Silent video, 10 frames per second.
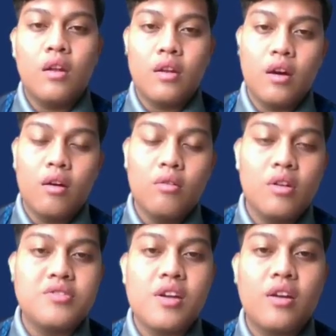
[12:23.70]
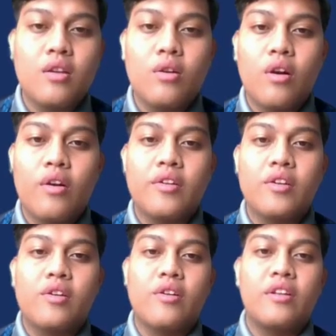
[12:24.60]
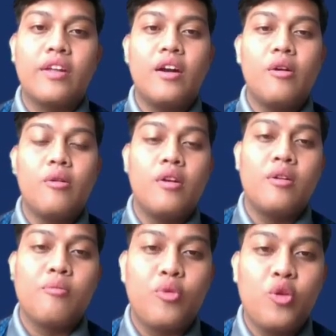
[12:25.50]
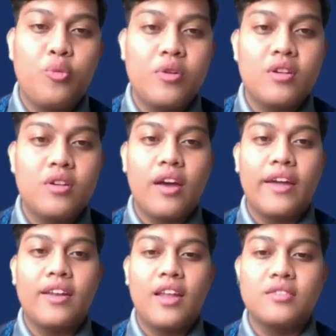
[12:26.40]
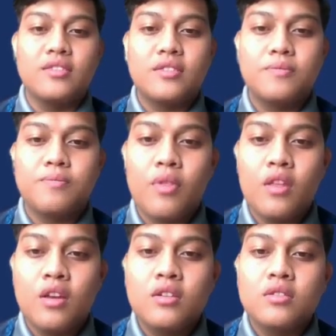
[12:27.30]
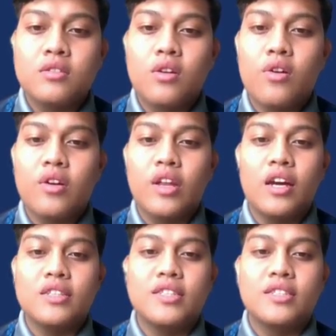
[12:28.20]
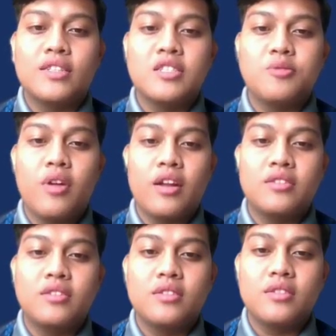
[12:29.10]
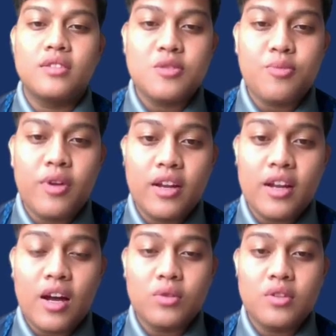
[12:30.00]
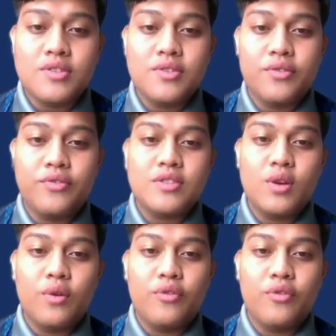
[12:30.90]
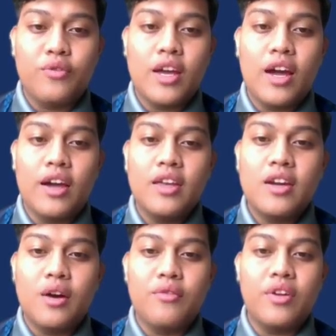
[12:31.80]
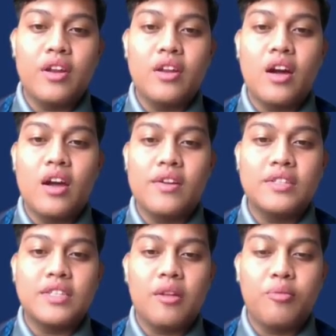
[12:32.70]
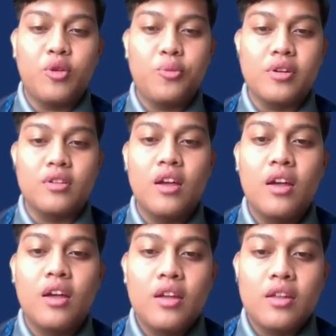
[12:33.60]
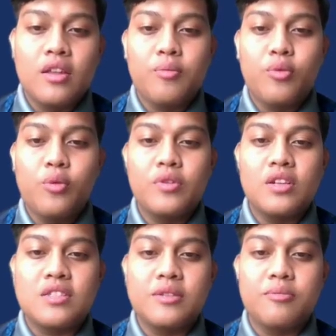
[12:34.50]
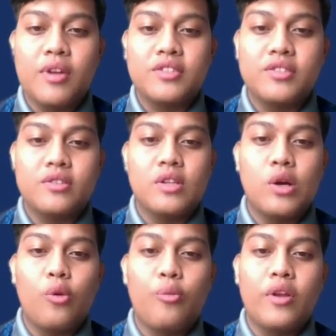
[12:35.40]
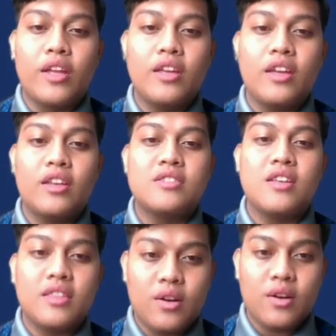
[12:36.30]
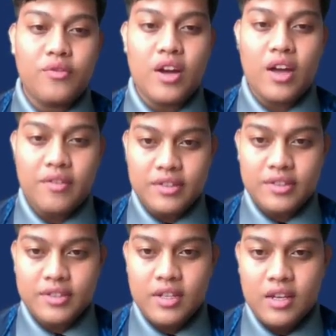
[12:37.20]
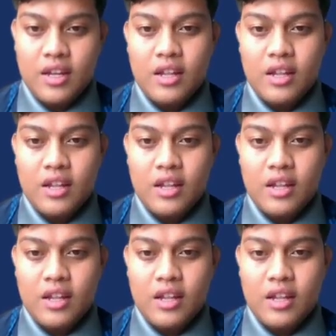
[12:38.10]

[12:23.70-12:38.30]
Now, let's take a look on the cornea, pupil, and lens. The cornea is the transparent outer surface of the eye, covering the iris and pupil. The pupil is the black circular opening in the center of the iris.